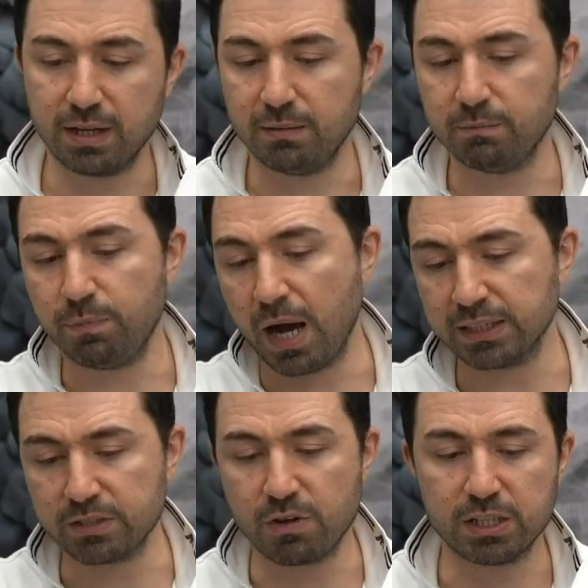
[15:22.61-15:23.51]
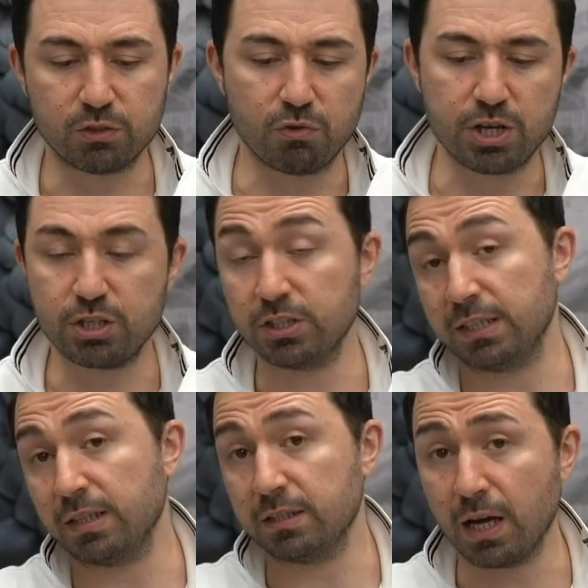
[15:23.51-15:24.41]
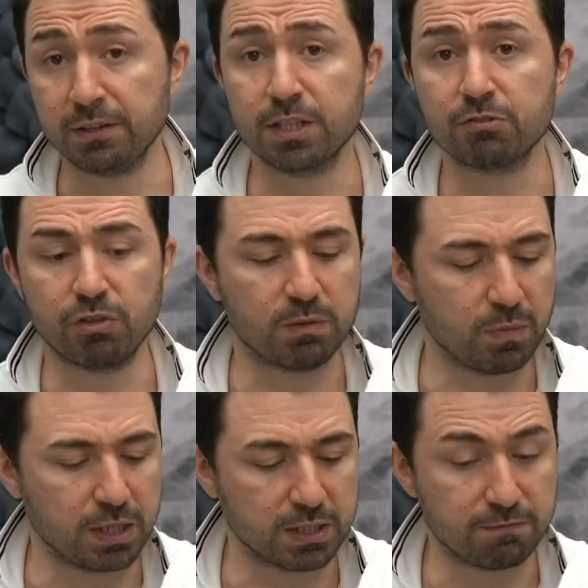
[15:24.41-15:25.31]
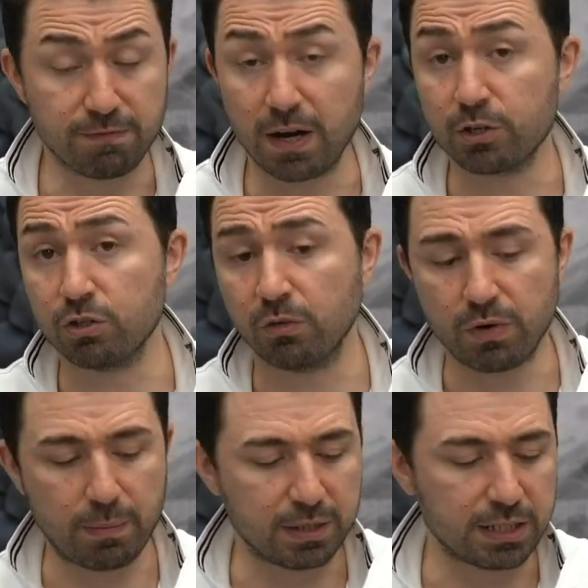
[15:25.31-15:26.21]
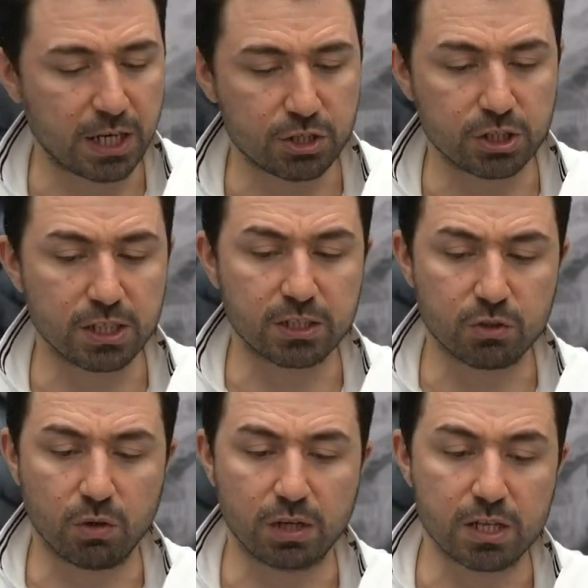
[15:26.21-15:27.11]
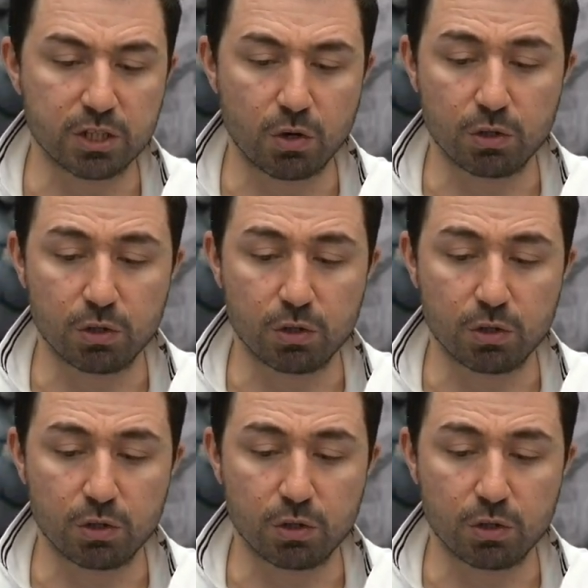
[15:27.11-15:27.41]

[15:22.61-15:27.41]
composite restorations, endodontic treatments, functional rehabilitations, and so on and so on.